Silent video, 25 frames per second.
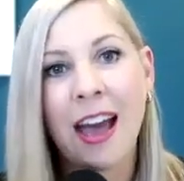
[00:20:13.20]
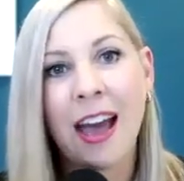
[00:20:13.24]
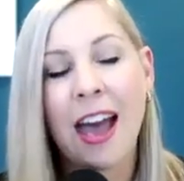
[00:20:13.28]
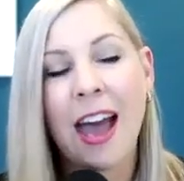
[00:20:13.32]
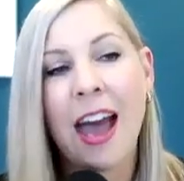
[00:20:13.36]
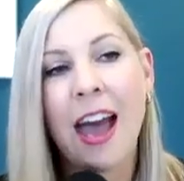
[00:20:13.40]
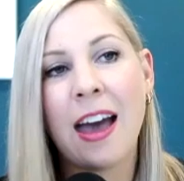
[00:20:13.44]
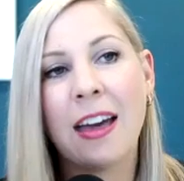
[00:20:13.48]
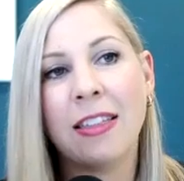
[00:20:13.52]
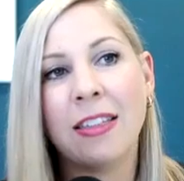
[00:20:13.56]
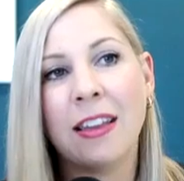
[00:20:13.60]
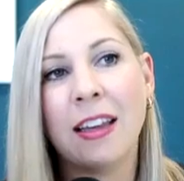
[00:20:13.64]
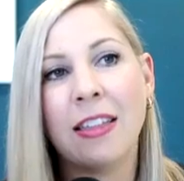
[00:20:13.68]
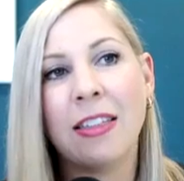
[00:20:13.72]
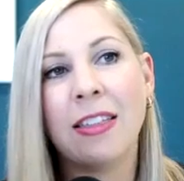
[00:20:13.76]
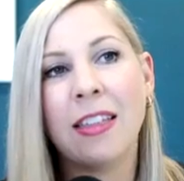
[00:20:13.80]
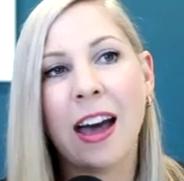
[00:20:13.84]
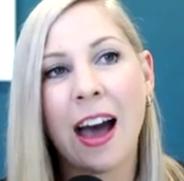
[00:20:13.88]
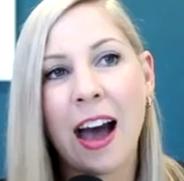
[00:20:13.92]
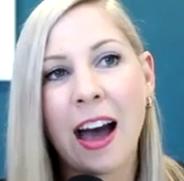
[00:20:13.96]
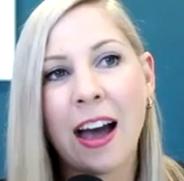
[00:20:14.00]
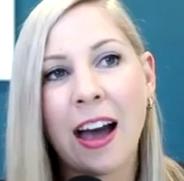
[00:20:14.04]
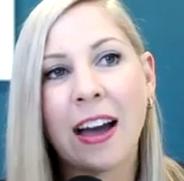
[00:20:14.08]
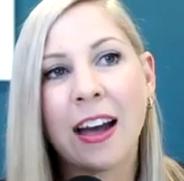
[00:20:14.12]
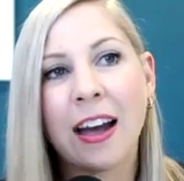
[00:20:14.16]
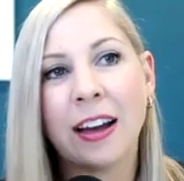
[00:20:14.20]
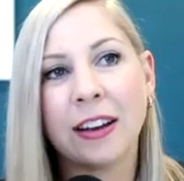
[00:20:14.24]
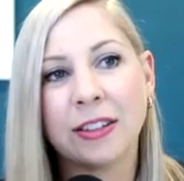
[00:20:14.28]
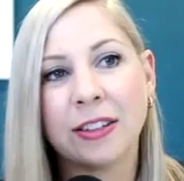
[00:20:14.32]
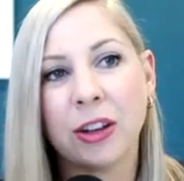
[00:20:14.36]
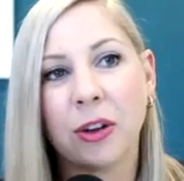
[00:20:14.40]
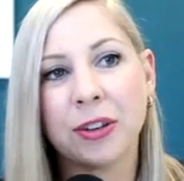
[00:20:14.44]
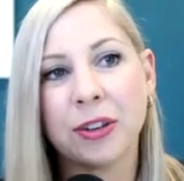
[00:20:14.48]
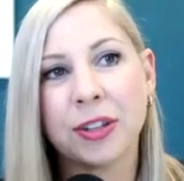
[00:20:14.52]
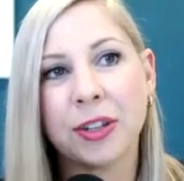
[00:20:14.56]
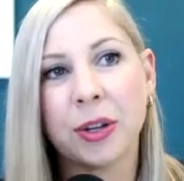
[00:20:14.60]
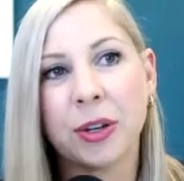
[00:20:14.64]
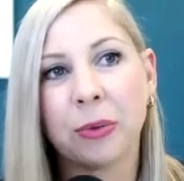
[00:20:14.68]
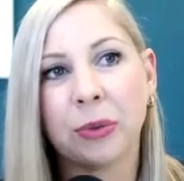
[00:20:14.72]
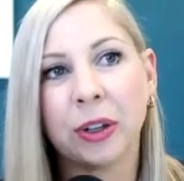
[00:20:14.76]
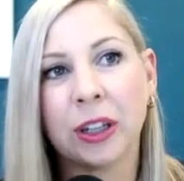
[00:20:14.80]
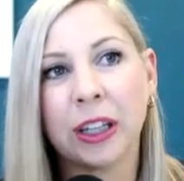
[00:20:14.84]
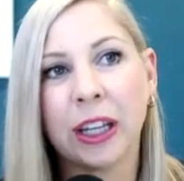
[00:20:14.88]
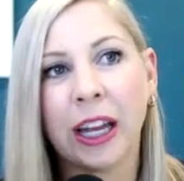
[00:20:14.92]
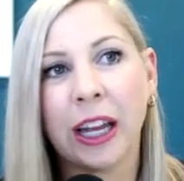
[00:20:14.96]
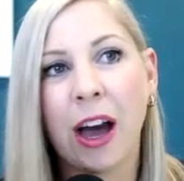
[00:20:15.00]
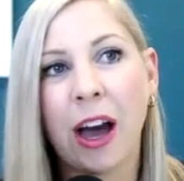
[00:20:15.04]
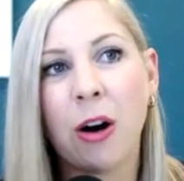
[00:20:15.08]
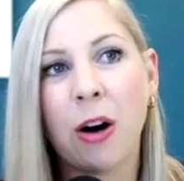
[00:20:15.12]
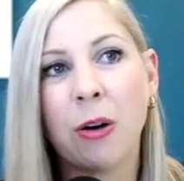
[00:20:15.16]
And then that has also
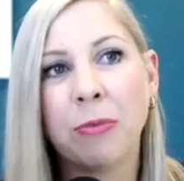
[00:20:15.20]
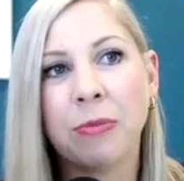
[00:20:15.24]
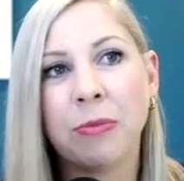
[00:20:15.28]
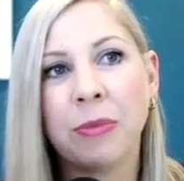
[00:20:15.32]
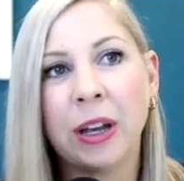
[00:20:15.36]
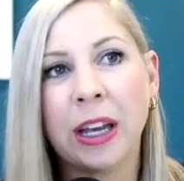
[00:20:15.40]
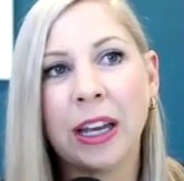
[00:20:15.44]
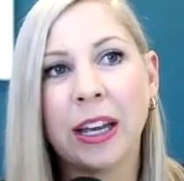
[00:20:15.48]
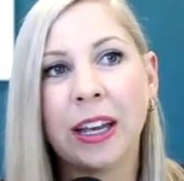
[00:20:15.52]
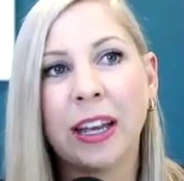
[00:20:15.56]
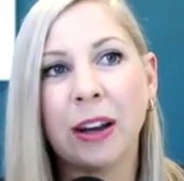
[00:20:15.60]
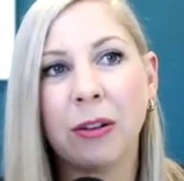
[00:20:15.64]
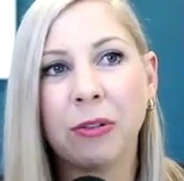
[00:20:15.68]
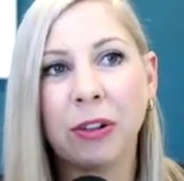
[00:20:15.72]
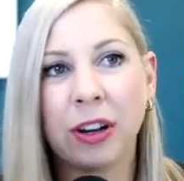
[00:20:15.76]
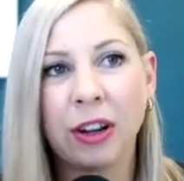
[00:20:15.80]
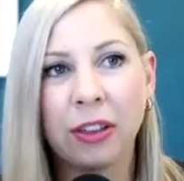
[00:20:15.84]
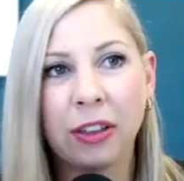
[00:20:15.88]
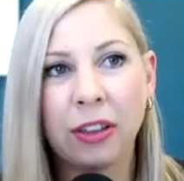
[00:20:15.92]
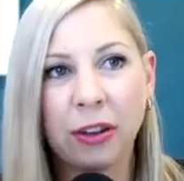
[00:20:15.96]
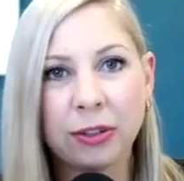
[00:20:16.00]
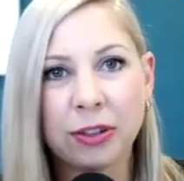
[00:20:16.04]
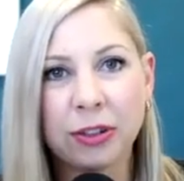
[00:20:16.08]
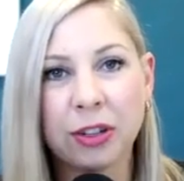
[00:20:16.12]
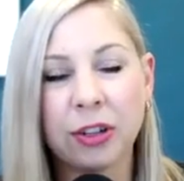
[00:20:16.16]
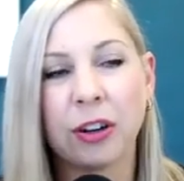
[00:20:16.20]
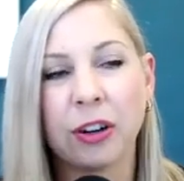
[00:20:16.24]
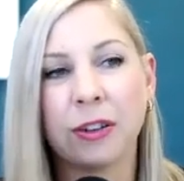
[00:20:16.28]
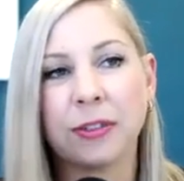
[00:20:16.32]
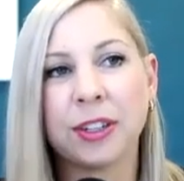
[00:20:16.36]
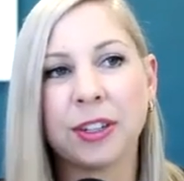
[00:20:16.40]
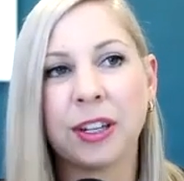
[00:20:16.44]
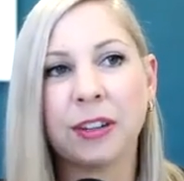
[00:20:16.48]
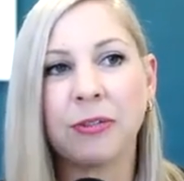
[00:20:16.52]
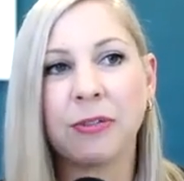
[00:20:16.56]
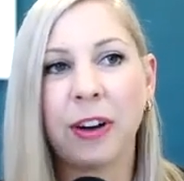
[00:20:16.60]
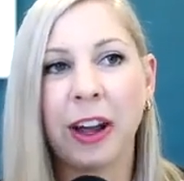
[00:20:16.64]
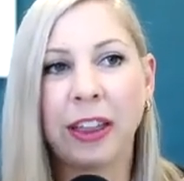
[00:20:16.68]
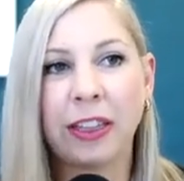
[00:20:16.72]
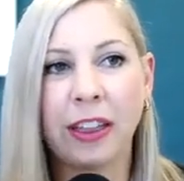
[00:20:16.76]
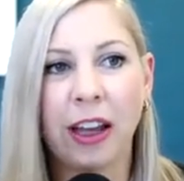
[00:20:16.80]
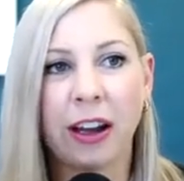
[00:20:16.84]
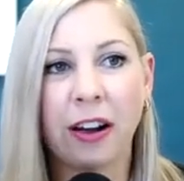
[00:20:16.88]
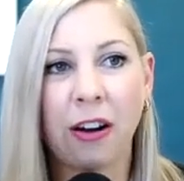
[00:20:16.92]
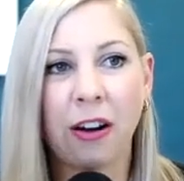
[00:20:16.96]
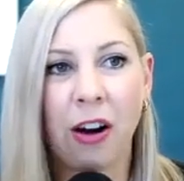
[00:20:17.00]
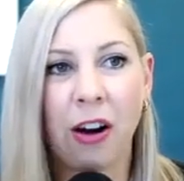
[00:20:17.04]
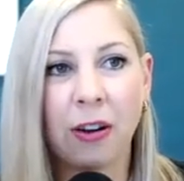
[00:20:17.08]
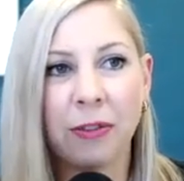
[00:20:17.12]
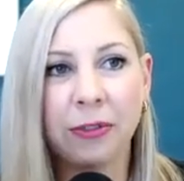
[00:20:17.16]
really helped me get rid of those nerves and find
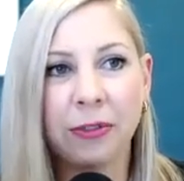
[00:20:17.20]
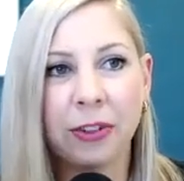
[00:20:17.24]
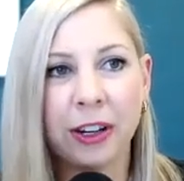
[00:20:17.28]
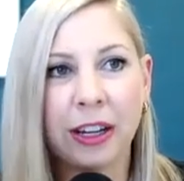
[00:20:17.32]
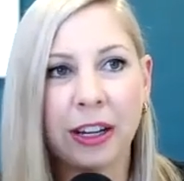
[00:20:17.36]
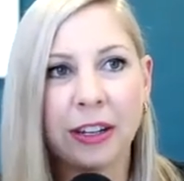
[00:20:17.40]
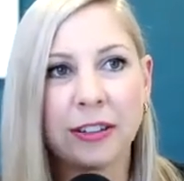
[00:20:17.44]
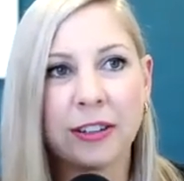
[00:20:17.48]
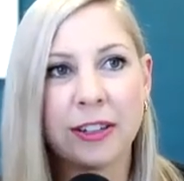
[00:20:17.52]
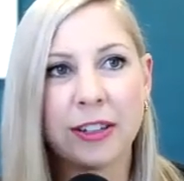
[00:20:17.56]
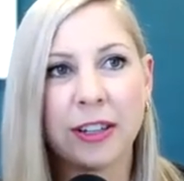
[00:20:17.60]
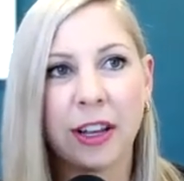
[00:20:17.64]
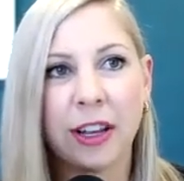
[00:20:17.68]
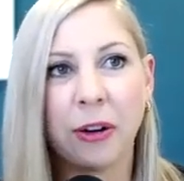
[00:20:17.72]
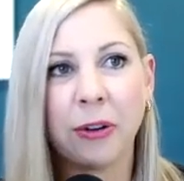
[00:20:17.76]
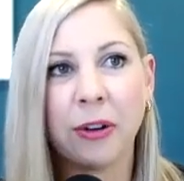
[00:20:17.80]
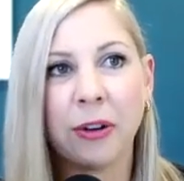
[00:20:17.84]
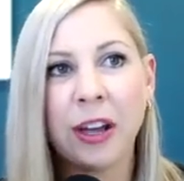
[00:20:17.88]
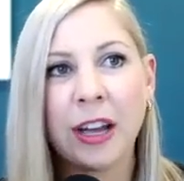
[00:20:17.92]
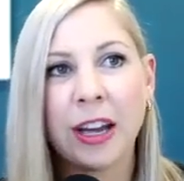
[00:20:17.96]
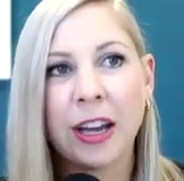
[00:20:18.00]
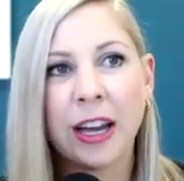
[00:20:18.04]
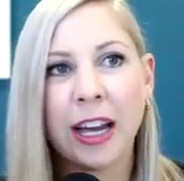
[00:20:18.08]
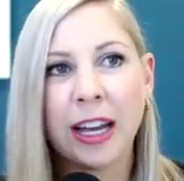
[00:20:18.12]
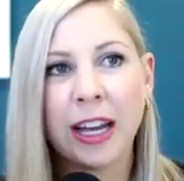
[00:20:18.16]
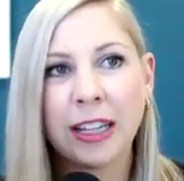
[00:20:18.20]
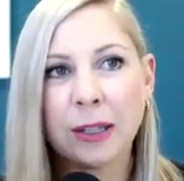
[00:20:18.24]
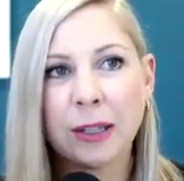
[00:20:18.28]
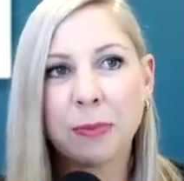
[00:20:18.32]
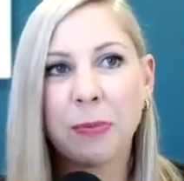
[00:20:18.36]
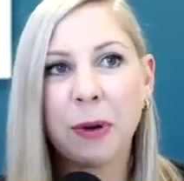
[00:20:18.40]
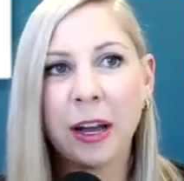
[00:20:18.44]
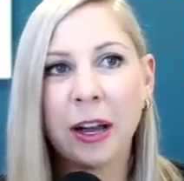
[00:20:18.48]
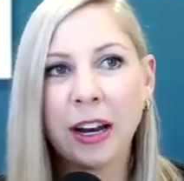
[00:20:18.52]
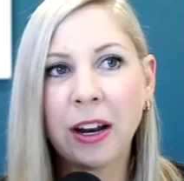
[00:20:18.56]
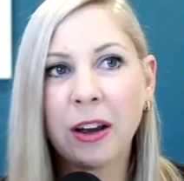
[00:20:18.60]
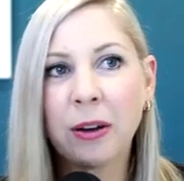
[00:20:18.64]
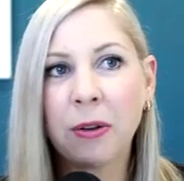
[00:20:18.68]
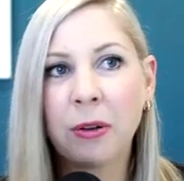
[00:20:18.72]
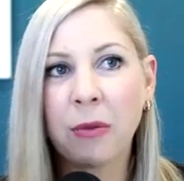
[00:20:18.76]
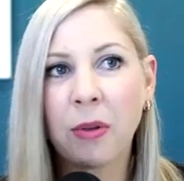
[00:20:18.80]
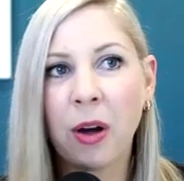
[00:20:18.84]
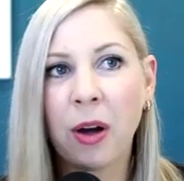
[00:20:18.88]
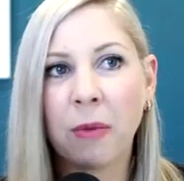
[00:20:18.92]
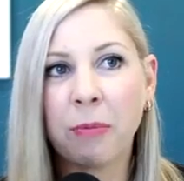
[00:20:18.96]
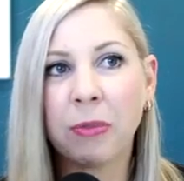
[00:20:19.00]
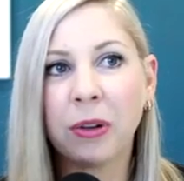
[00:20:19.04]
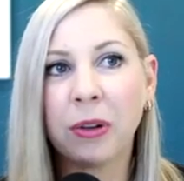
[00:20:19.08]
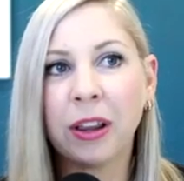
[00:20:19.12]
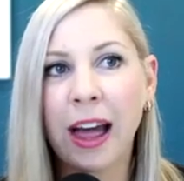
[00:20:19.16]
that confidence. So it's been
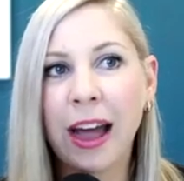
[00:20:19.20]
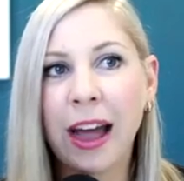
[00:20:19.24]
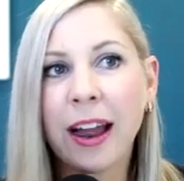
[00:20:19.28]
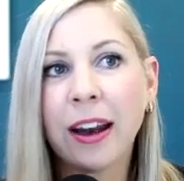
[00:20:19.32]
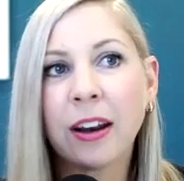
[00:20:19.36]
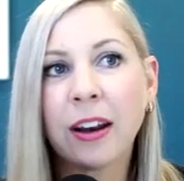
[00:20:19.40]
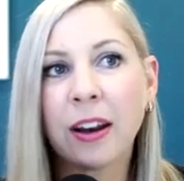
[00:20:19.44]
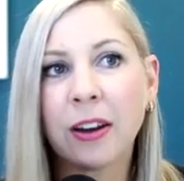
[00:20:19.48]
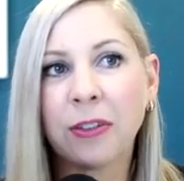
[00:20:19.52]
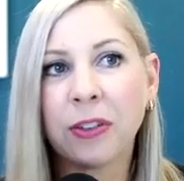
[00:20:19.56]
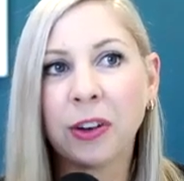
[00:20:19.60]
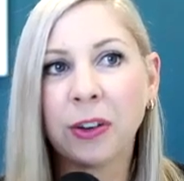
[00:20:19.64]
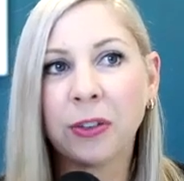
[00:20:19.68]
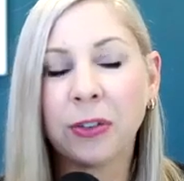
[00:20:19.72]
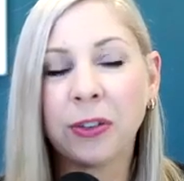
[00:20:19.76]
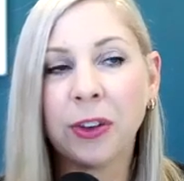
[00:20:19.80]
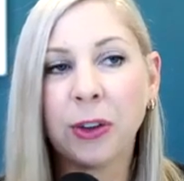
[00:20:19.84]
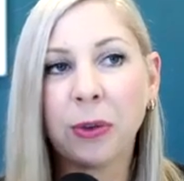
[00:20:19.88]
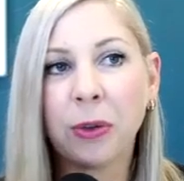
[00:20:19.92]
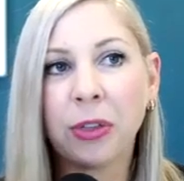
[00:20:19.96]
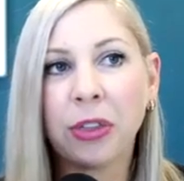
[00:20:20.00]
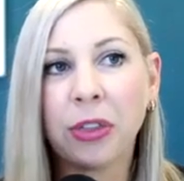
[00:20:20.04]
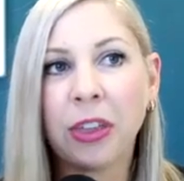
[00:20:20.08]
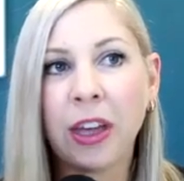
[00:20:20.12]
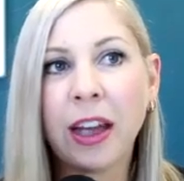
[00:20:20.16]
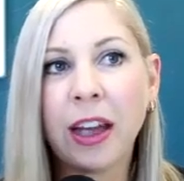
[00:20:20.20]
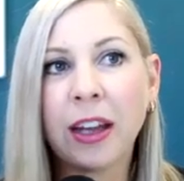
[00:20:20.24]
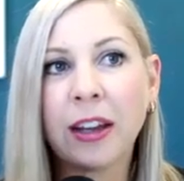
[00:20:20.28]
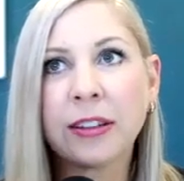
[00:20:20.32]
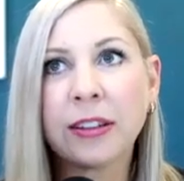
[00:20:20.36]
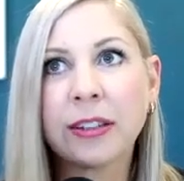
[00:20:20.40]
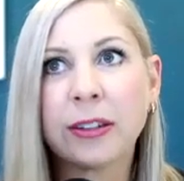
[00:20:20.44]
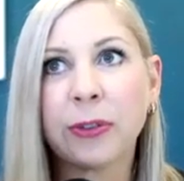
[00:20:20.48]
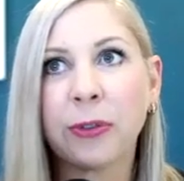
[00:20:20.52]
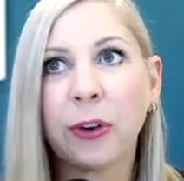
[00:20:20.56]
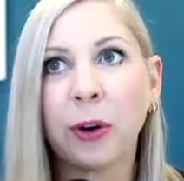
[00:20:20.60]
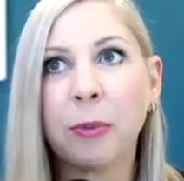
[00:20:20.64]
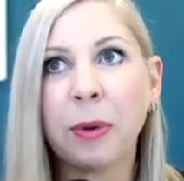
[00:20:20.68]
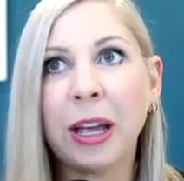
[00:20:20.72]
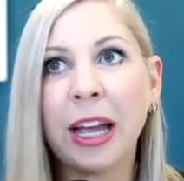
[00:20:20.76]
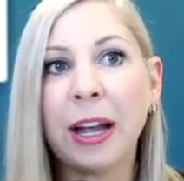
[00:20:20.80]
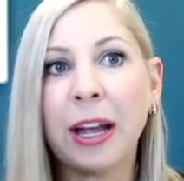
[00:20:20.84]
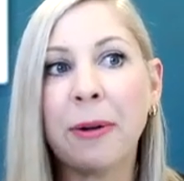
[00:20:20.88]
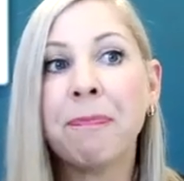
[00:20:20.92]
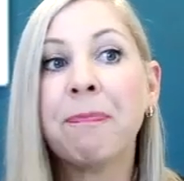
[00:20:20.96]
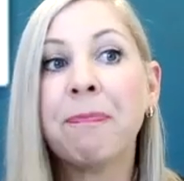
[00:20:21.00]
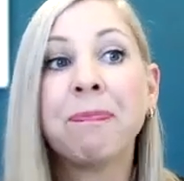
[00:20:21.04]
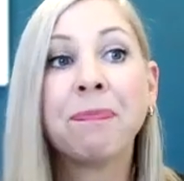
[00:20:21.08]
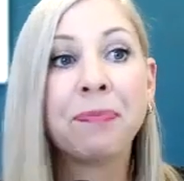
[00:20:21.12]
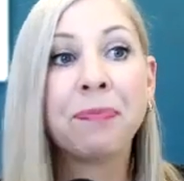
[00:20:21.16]
a blend of a few things for
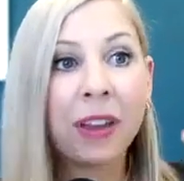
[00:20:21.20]
me.